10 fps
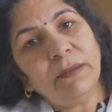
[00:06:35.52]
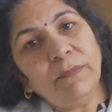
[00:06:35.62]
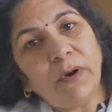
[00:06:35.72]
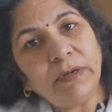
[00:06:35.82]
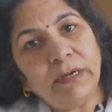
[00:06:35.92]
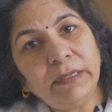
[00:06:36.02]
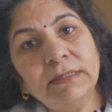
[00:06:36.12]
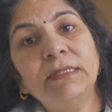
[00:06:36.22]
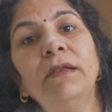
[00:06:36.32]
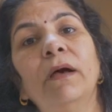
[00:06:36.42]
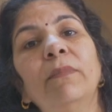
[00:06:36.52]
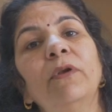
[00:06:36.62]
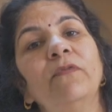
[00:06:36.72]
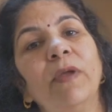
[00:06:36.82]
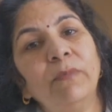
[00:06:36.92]
important is the
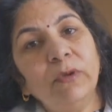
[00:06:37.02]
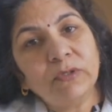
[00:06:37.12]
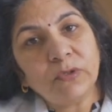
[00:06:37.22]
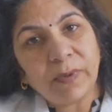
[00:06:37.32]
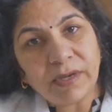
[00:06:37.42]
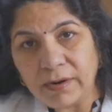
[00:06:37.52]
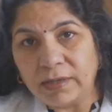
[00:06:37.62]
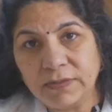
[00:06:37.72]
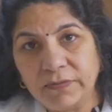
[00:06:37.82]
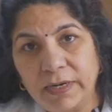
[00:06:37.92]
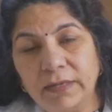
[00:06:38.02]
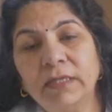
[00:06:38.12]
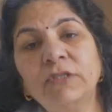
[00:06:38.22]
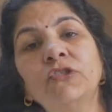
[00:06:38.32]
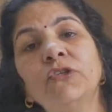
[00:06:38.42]
number of embryos to be transferred.
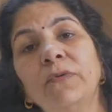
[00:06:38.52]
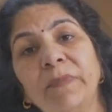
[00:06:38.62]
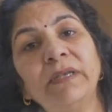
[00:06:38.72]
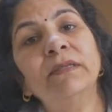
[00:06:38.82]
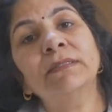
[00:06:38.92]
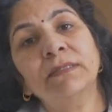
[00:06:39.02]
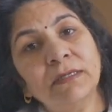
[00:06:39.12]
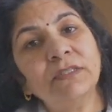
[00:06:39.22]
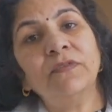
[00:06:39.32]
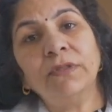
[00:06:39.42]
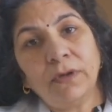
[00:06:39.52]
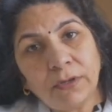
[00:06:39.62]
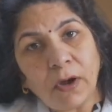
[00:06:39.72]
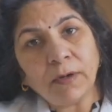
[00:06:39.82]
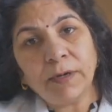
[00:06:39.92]
This should be discussed with your
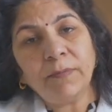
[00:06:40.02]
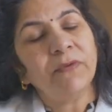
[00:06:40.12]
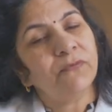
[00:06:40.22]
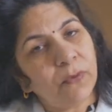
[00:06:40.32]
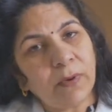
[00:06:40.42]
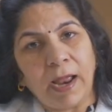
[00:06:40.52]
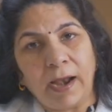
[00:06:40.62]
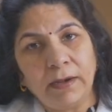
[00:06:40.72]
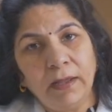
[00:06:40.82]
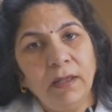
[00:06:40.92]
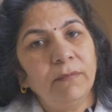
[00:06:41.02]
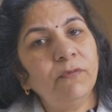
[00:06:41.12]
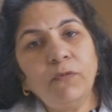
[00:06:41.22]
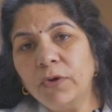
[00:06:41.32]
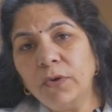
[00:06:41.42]
doctor beforehand,
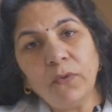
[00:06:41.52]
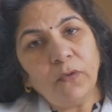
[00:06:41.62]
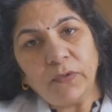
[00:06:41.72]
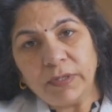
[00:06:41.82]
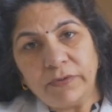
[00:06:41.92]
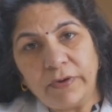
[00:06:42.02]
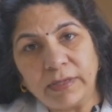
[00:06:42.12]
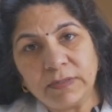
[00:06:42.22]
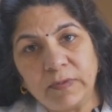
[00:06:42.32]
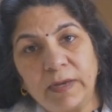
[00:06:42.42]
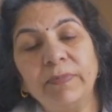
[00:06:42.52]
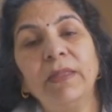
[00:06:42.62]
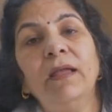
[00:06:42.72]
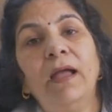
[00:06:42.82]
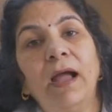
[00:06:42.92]
before you go for the transfer.
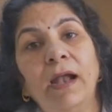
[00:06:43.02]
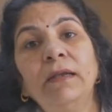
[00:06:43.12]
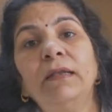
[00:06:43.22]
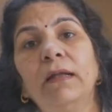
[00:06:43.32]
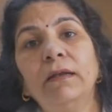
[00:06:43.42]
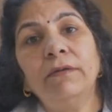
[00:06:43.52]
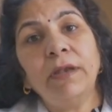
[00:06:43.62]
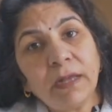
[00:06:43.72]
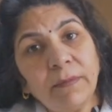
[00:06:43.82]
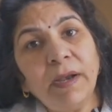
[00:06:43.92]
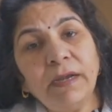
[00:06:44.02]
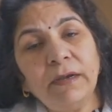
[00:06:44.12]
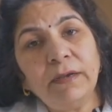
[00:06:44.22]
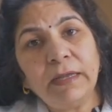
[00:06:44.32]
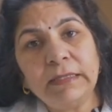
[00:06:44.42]
And
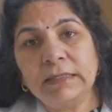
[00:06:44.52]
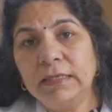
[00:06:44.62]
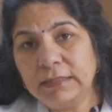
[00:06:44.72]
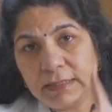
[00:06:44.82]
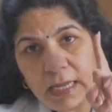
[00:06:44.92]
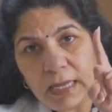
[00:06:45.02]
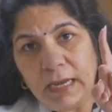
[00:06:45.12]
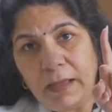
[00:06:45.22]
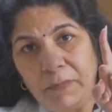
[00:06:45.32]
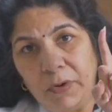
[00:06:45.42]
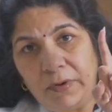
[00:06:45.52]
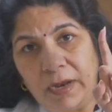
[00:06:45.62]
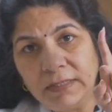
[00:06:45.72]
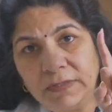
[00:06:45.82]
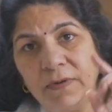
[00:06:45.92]
recommended is single embryo
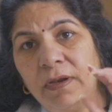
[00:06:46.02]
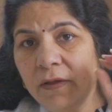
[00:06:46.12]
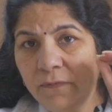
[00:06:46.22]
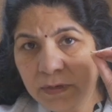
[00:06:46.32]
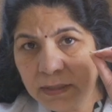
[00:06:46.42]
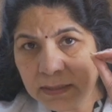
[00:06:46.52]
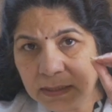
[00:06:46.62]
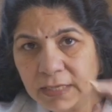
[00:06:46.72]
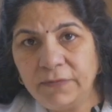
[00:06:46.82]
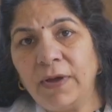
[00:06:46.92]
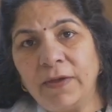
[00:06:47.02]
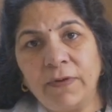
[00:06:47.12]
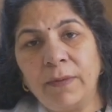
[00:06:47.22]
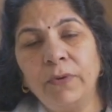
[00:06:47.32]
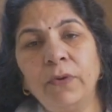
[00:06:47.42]
transfer if it is a day
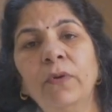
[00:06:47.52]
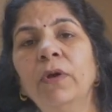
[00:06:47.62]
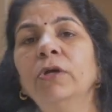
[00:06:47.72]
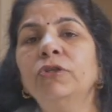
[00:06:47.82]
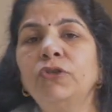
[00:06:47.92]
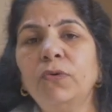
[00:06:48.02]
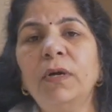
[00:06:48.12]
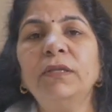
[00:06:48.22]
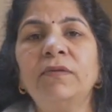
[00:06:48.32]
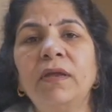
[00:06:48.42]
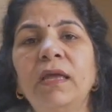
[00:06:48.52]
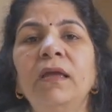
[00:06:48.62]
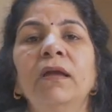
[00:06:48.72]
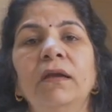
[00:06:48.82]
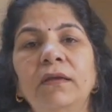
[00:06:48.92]
5 embryo, 2 or
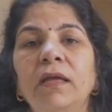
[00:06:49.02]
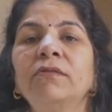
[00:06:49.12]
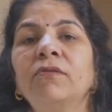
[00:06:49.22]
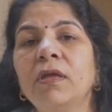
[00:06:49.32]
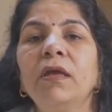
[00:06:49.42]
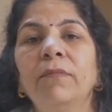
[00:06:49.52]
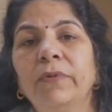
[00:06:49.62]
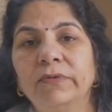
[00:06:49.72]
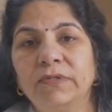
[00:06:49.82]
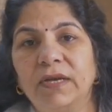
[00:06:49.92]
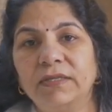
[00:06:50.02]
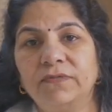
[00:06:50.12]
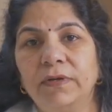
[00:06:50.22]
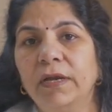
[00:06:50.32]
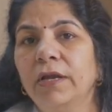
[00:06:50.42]
3 day 3 embryos
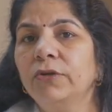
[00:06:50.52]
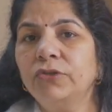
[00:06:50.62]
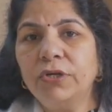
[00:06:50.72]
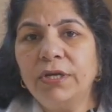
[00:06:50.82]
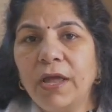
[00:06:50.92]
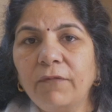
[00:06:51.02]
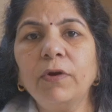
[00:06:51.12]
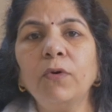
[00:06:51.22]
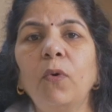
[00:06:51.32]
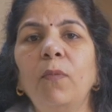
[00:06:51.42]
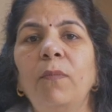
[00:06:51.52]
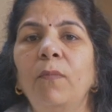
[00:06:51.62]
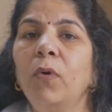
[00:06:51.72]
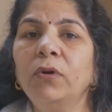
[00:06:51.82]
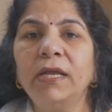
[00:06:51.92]
transfer. You should never go
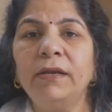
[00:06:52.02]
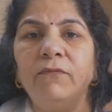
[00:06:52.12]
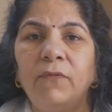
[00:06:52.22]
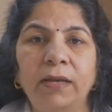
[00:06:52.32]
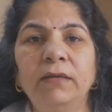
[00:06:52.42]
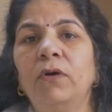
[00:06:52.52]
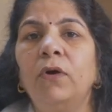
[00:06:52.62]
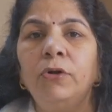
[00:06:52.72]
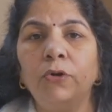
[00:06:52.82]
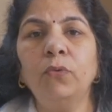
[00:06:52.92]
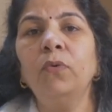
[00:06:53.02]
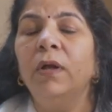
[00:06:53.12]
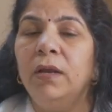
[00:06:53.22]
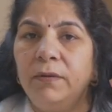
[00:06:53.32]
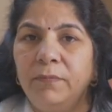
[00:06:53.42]
more than 1 or 2
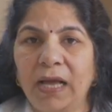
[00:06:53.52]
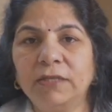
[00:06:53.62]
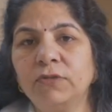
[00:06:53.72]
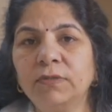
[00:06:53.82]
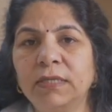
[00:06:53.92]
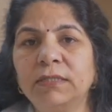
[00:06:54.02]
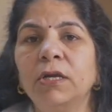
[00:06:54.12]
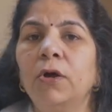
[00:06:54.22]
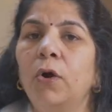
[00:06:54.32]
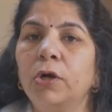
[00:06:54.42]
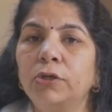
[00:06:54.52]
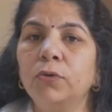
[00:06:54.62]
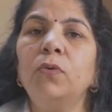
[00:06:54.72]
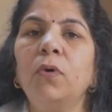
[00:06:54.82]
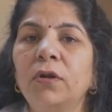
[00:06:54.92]
blastocysts or
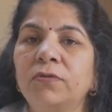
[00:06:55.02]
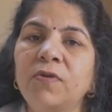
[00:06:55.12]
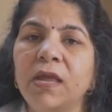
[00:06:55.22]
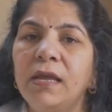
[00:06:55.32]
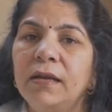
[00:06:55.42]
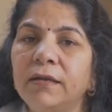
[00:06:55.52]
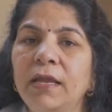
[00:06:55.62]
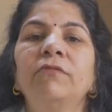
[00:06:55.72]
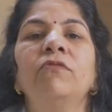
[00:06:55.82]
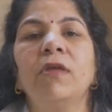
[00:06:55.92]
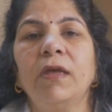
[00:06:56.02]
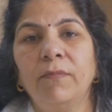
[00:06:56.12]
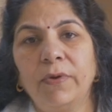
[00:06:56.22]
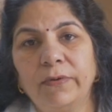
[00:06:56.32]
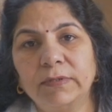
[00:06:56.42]
2 or 3 day 3
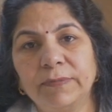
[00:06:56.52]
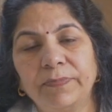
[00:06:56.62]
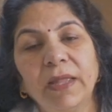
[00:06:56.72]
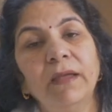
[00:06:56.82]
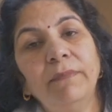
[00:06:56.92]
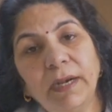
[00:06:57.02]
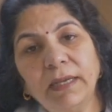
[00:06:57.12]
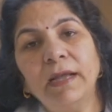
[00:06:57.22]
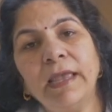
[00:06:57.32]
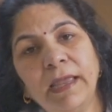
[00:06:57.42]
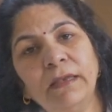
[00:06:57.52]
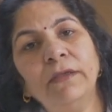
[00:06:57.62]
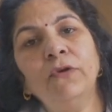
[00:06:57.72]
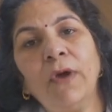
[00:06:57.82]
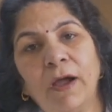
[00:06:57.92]
embryos. But
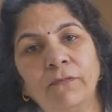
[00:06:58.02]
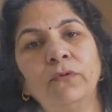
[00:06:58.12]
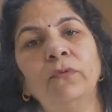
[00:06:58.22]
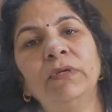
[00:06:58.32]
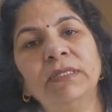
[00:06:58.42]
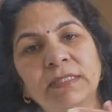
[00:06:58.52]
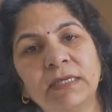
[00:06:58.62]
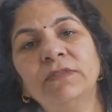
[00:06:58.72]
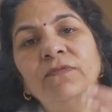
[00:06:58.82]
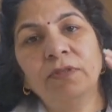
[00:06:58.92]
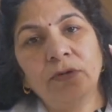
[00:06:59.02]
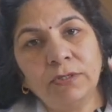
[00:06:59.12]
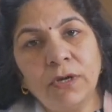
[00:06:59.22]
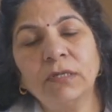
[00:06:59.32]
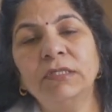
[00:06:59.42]
again you have to discuss with your
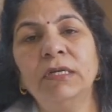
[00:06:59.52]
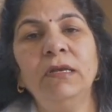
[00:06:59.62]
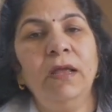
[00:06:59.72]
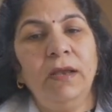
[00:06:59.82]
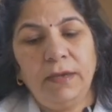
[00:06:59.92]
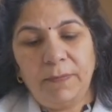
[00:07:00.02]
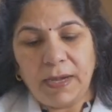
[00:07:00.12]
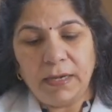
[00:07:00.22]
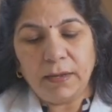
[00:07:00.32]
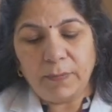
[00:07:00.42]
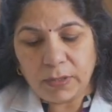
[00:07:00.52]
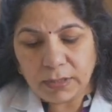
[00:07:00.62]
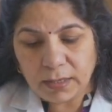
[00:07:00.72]
doctor, depending upon the